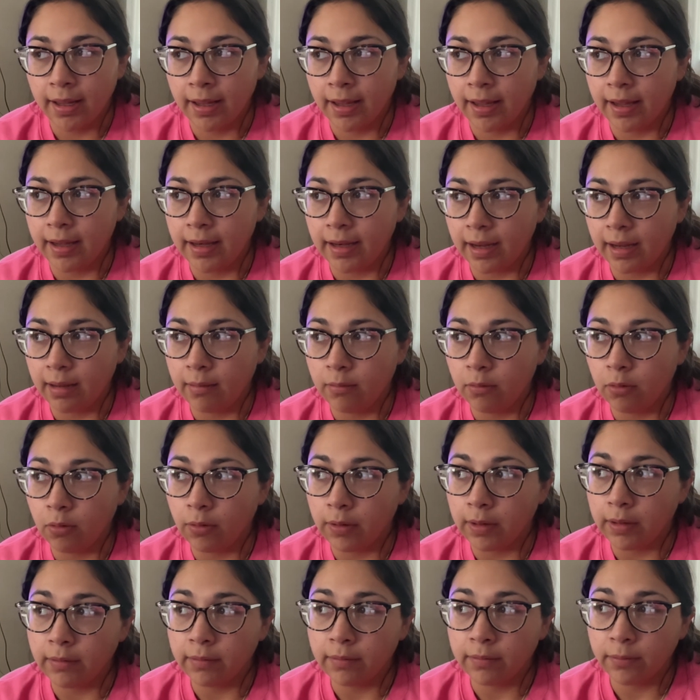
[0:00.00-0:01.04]
and I am
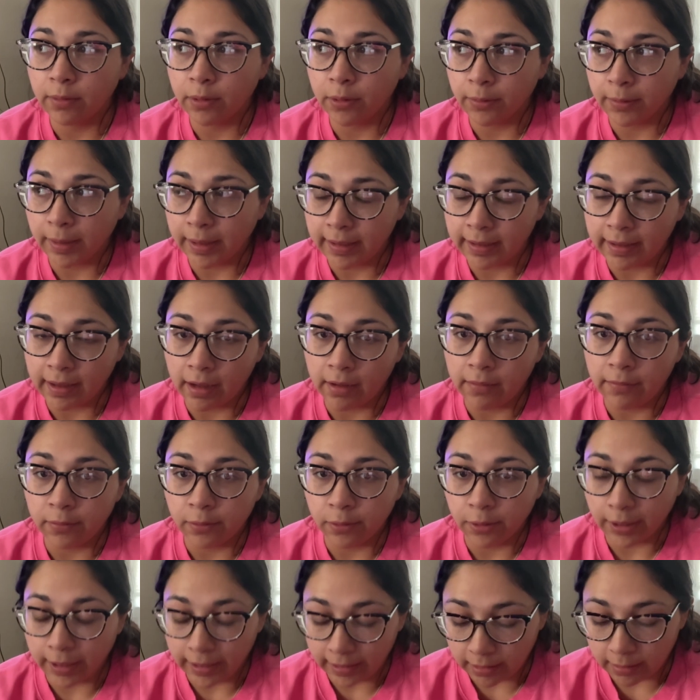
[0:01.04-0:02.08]
going for right now
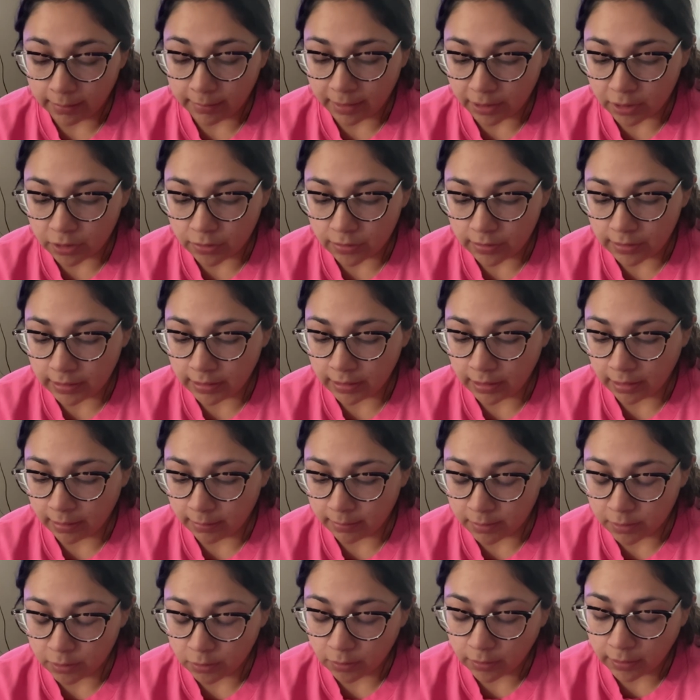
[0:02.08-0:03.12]
for elementary
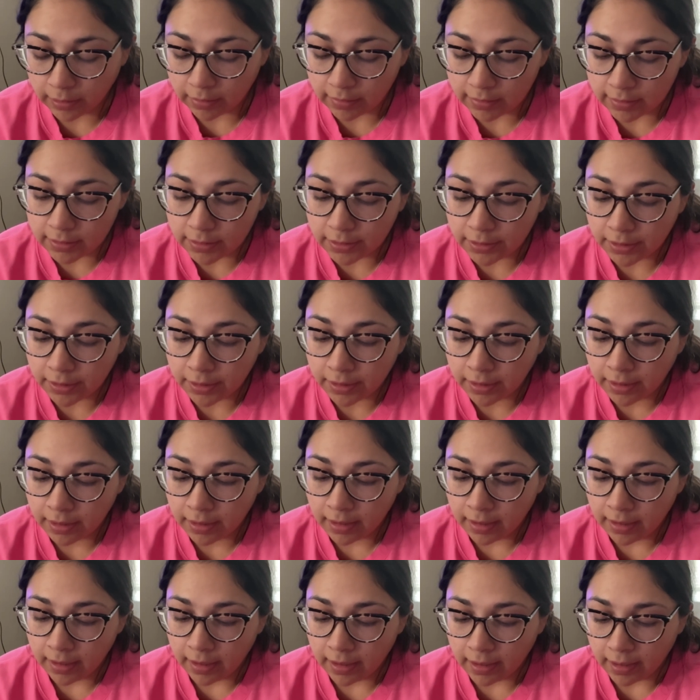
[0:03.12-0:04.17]
school counselor,
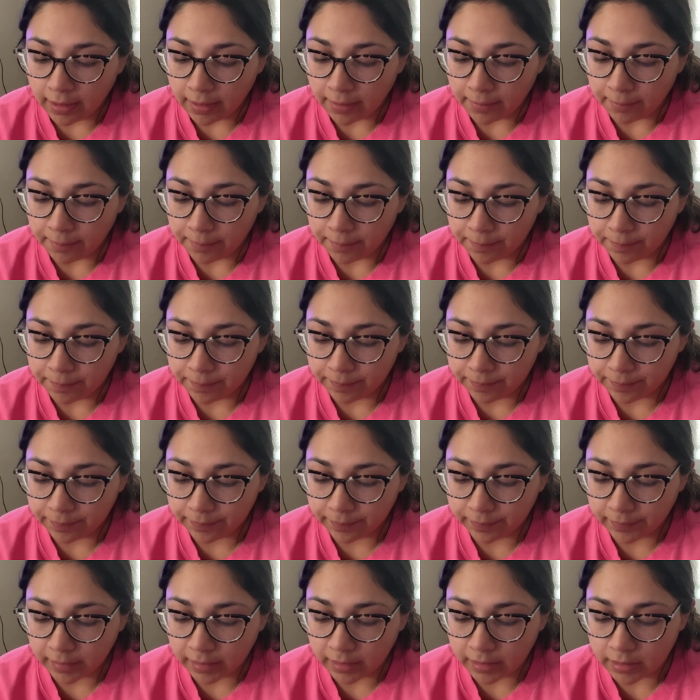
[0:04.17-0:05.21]
um,
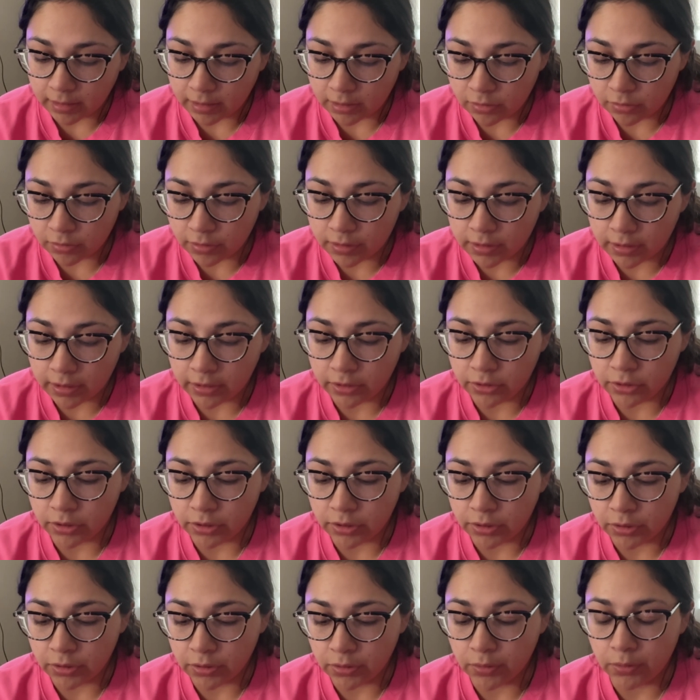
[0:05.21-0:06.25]
it's interesting
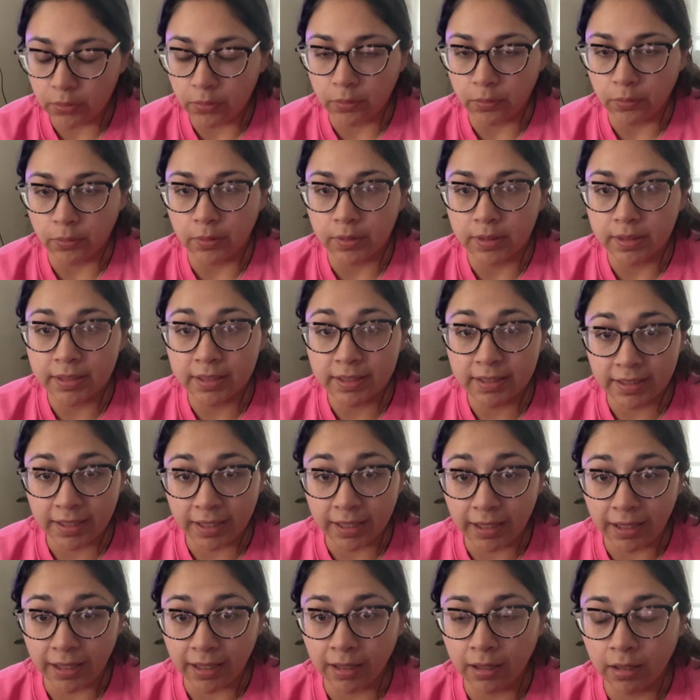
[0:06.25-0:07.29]
just to
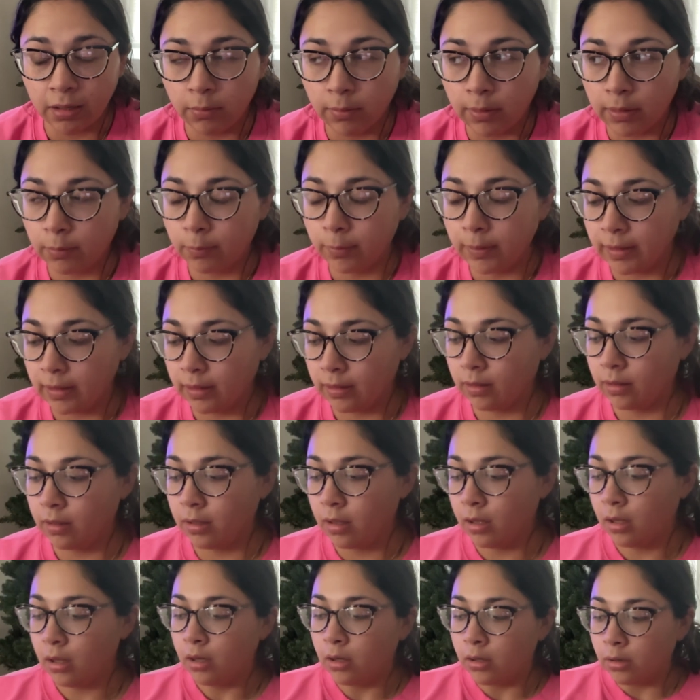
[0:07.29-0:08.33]
see when we
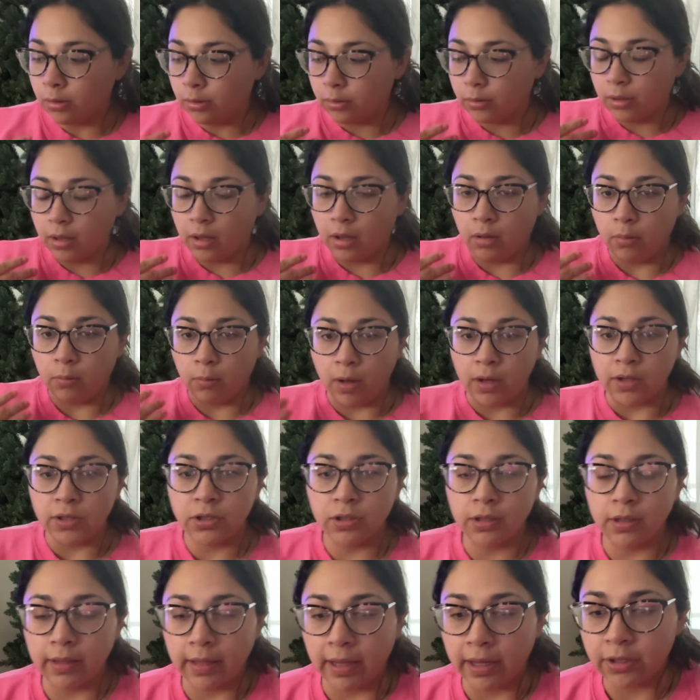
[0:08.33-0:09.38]
watch
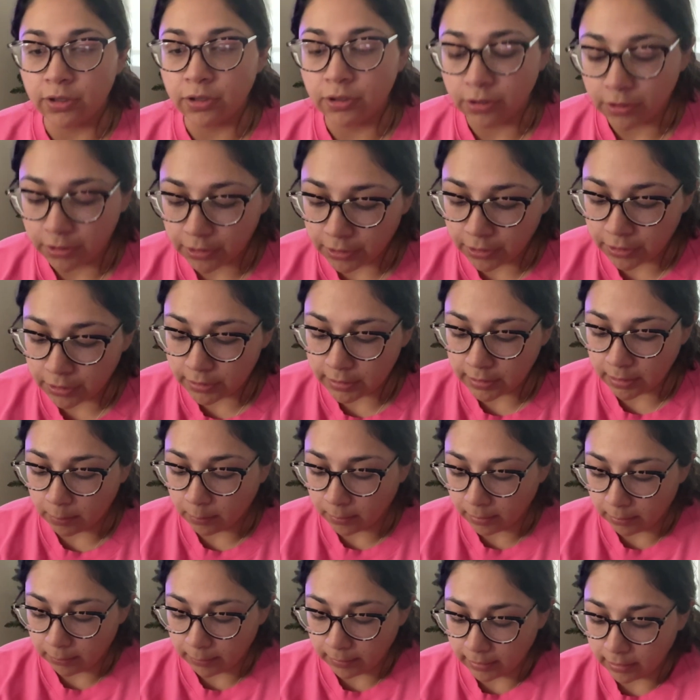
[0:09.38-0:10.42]
the lectures and
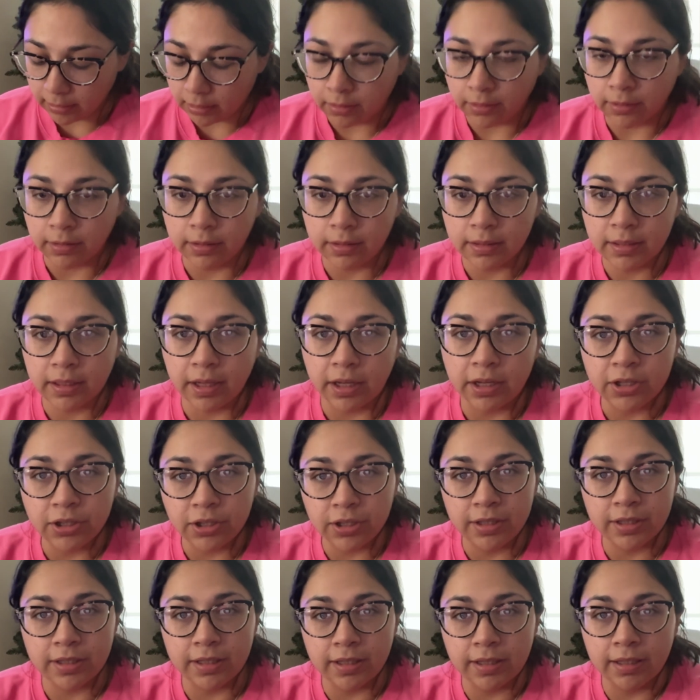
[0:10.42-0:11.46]
we read our
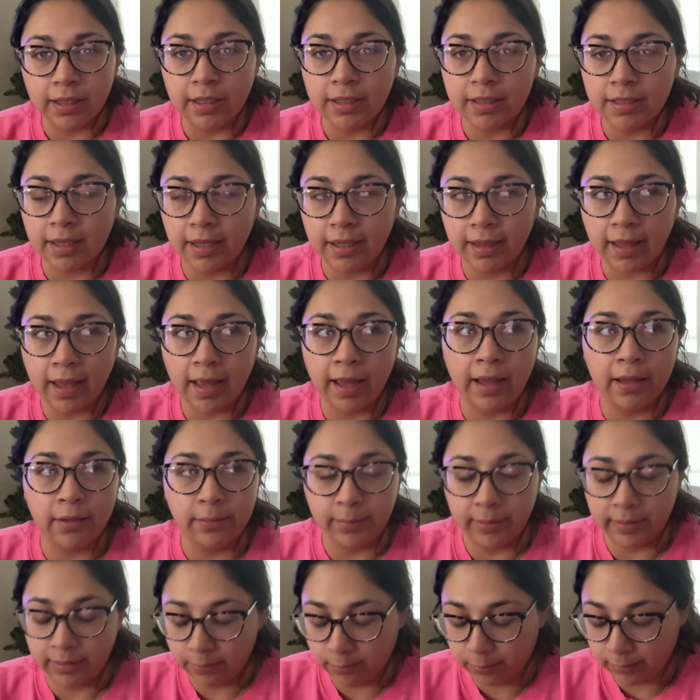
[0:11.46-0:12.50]
discussions and things like that and
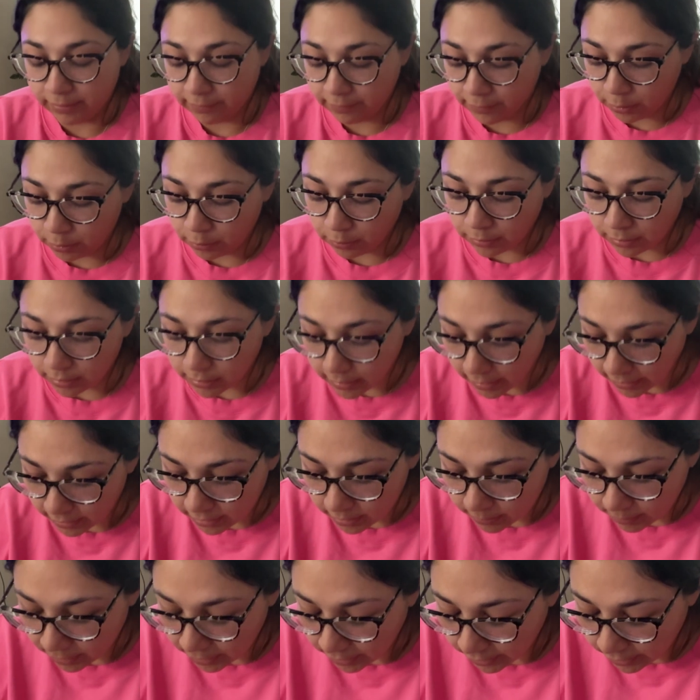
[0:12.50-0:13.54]
we review the
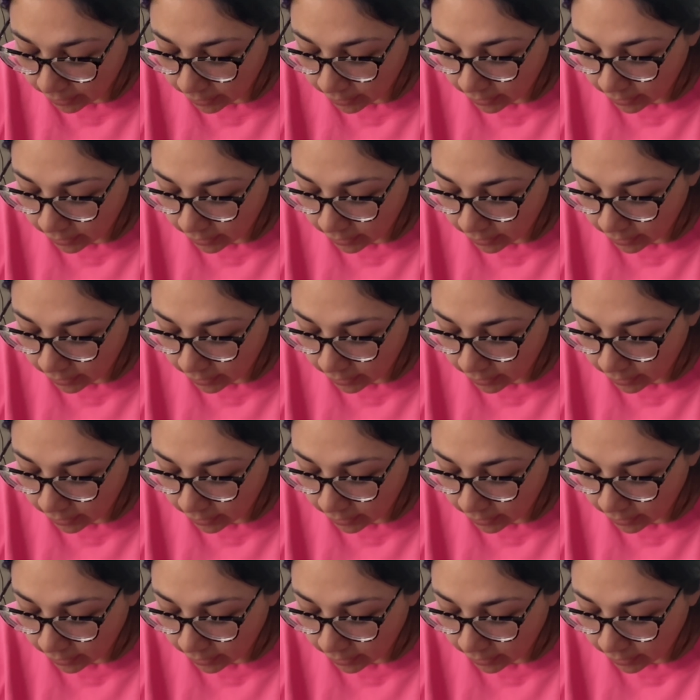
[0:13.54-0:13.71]
textbook